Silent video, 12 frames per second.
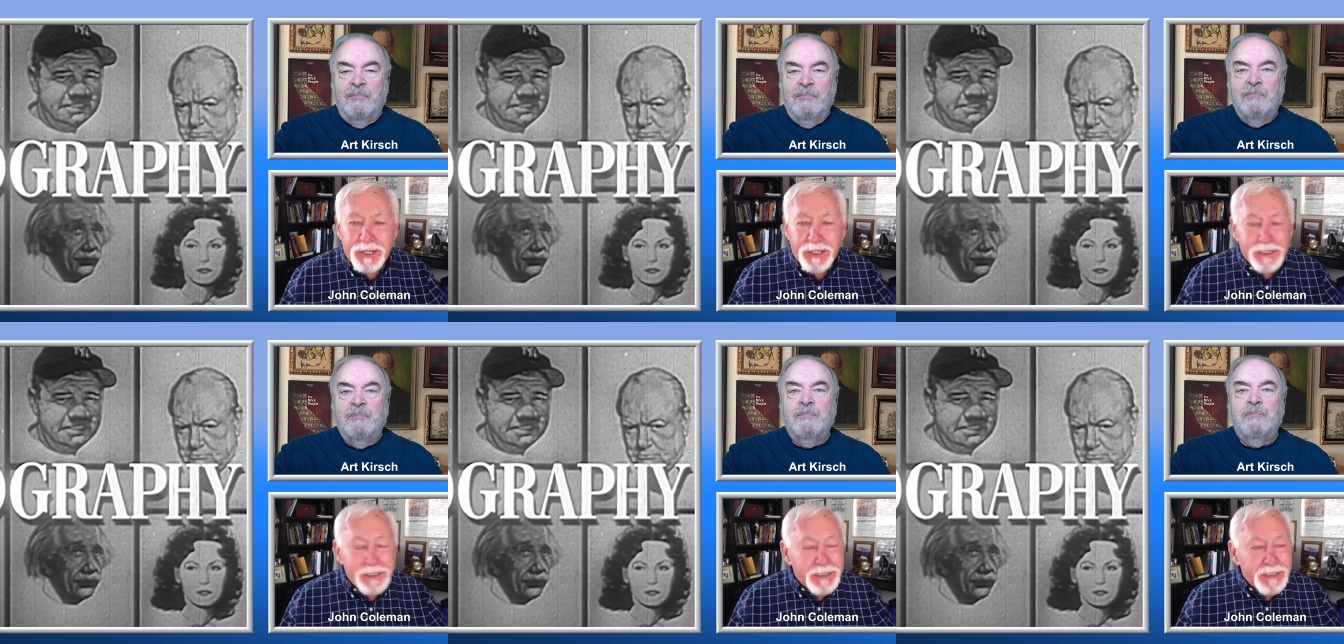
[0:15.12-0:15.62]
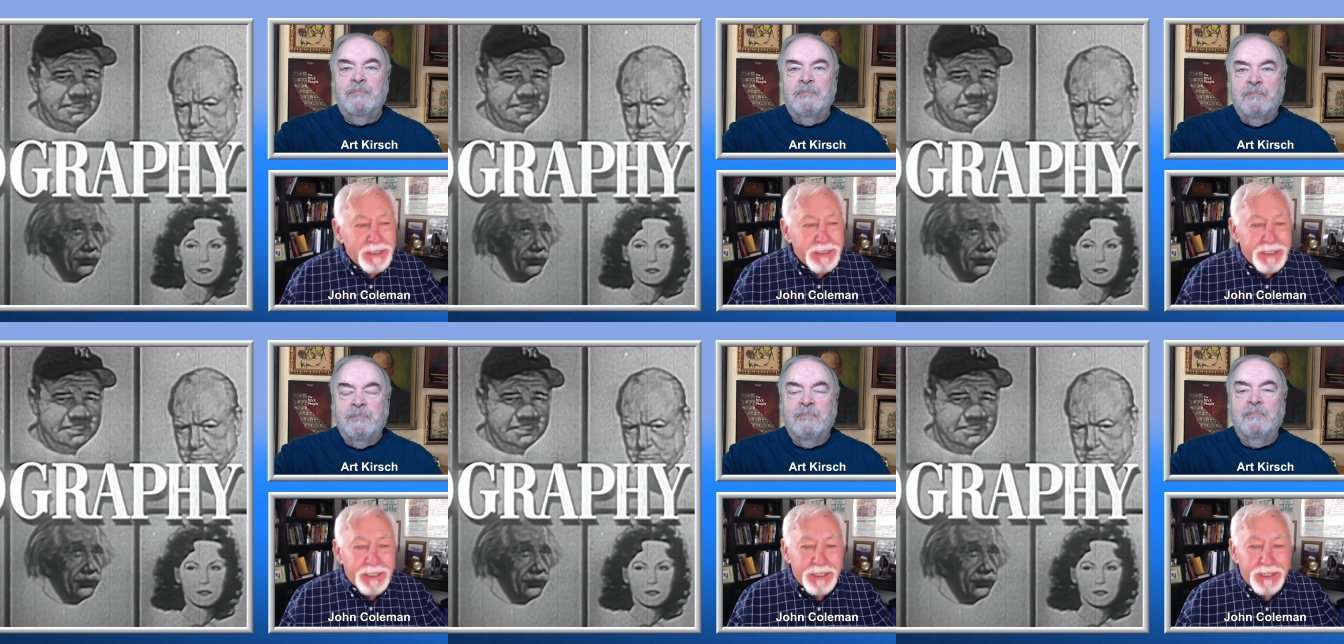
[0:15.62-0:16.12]
Speaker 1: hmm. and I,
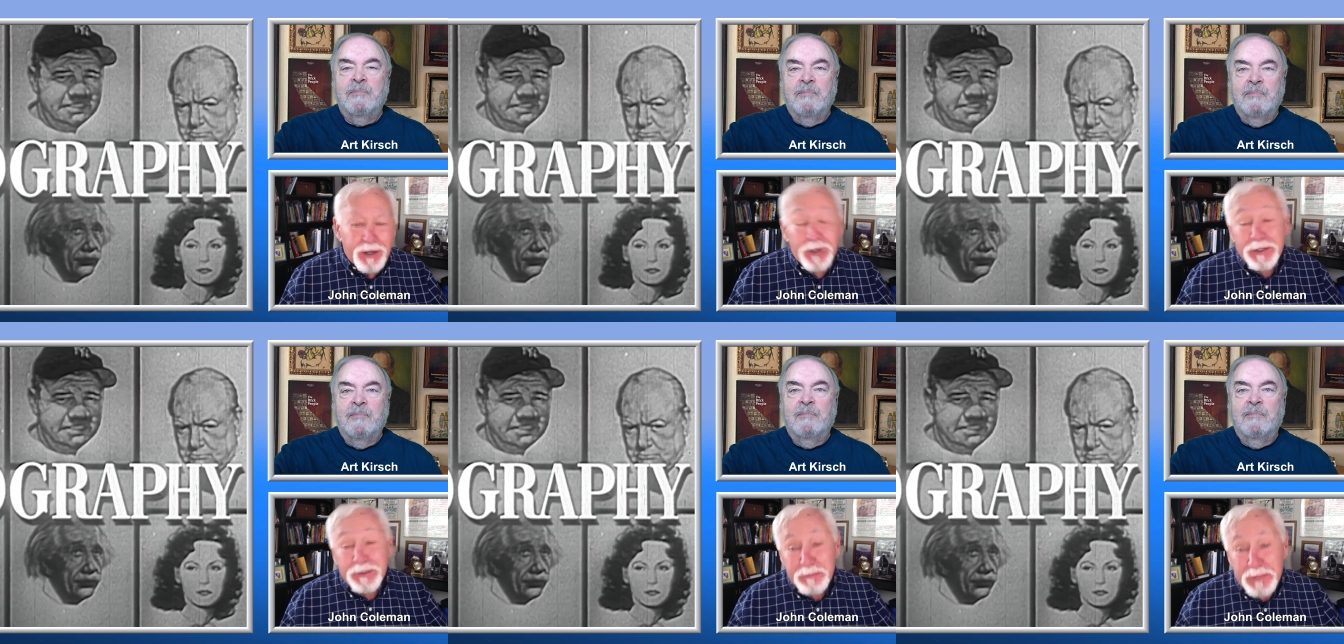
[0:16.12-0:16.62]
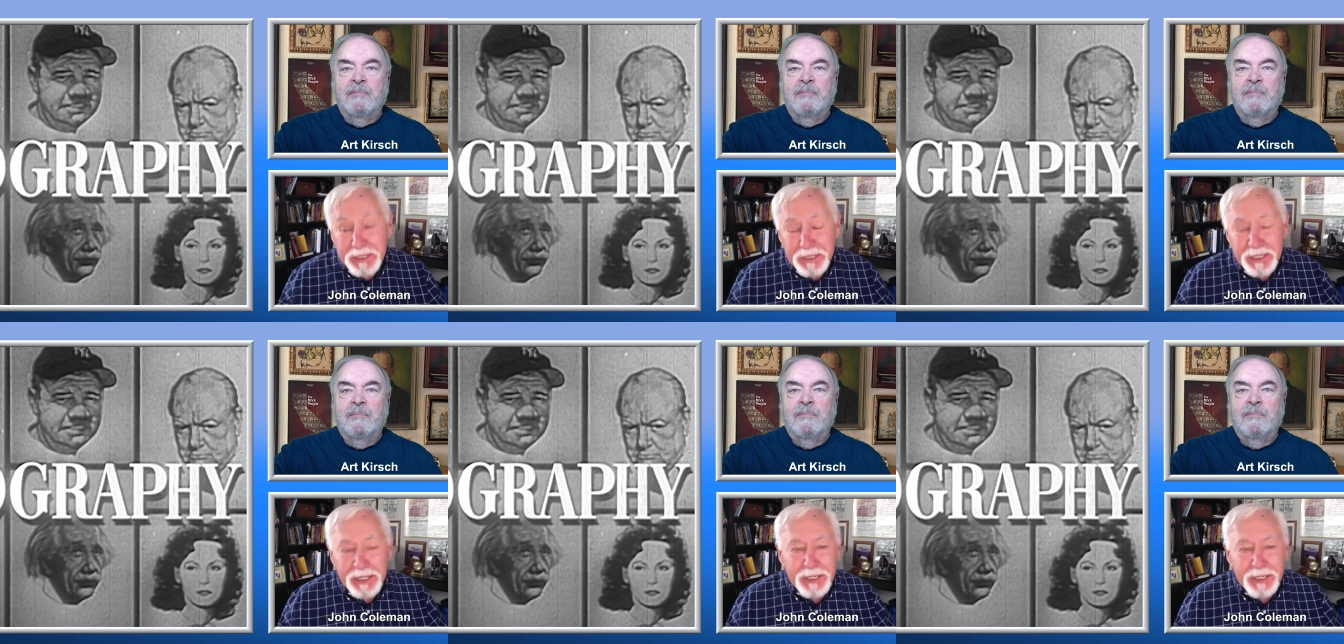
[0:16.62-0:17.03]
uh, Art and me.